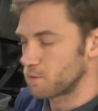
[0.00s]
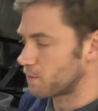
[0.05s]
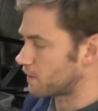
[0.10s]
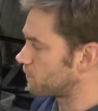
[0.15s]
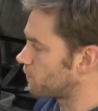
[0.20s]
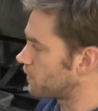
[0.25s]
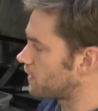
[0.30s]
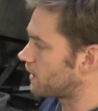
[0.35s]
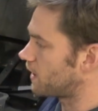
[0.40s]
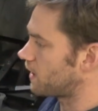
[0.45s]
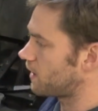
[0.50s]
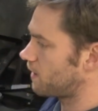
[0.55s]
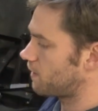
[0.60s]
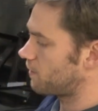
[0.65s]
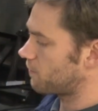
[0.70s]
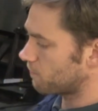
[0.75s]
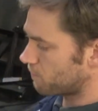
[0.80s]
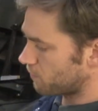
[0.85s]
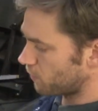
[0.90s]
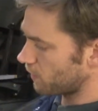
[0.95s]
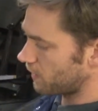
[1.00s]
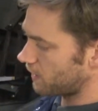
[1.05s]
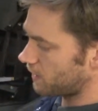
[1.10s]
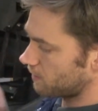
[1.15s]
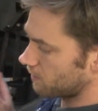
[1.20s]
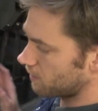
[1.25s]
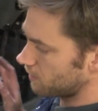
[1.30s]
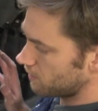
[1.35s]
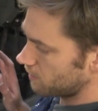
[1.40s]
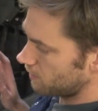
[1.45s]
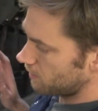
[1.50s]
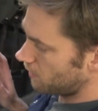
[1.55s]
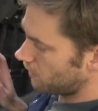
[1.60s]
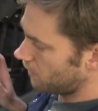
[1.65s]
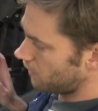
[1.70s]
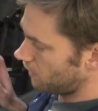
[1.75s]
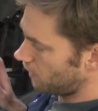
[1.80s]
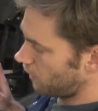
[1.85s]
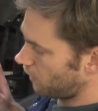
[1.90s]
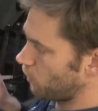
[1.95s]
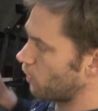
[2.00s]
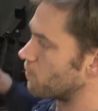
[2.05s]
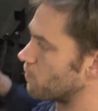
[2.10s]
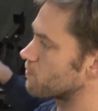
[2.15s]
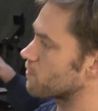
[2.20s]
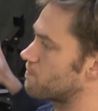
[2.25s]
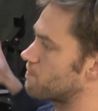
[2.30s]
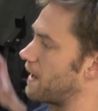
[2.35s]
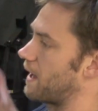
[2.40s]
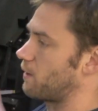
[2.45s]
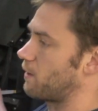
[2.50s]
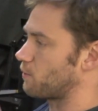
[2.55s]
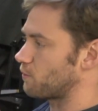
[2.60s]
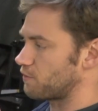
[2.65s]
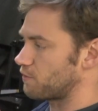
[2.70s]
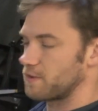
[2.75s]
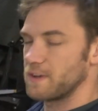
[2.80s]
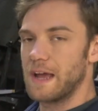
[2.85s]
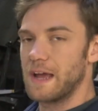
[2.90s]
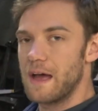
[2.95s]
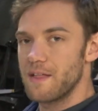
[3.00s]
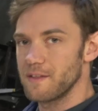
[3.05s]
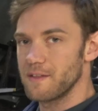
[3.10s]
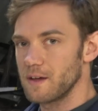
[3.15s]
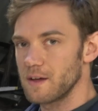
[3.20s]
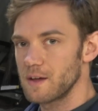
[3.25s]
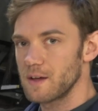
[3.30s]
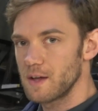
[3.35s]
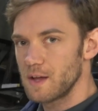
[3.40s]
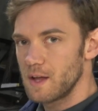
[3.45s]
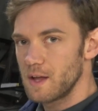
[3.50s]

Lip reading: When we put in a number of panels together,